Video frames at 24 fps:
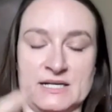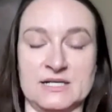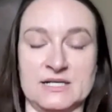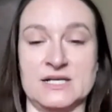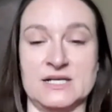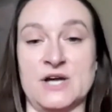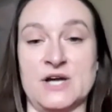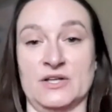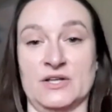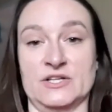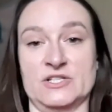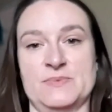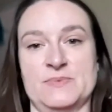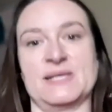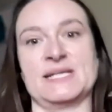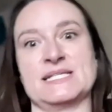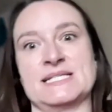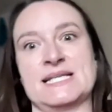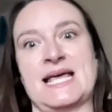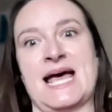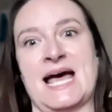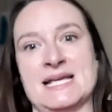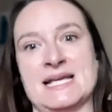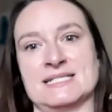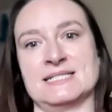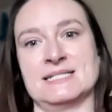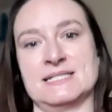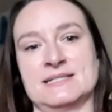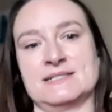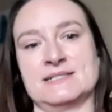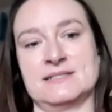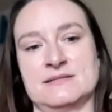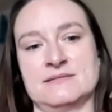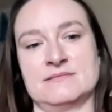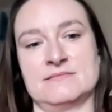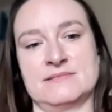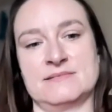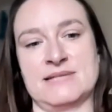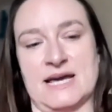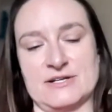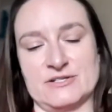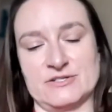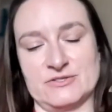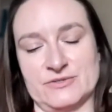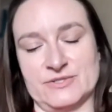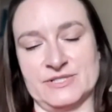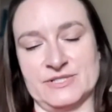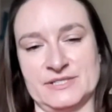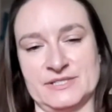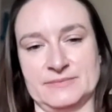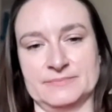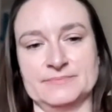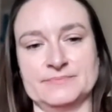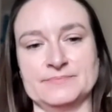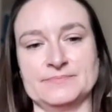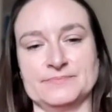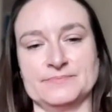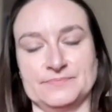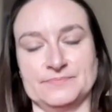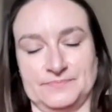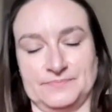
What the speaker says: a knowledge base as its source.